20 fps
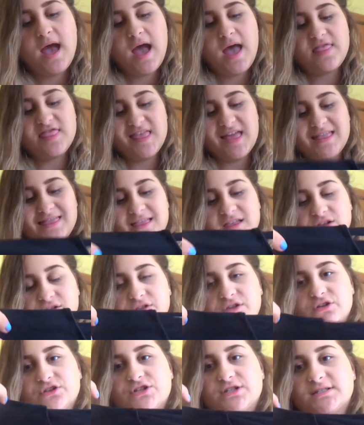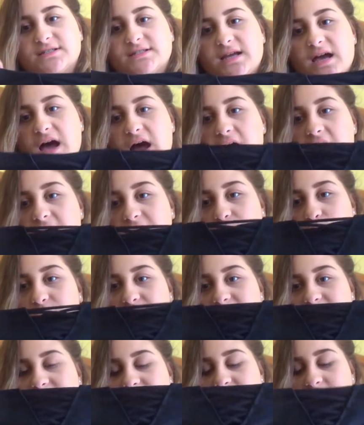and then they're just
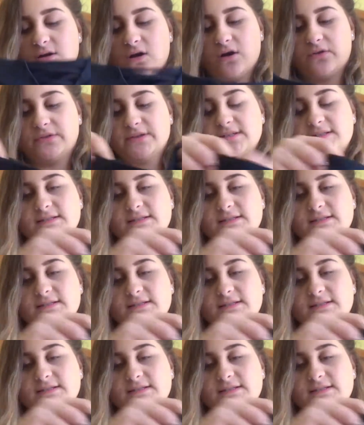high-waisted on the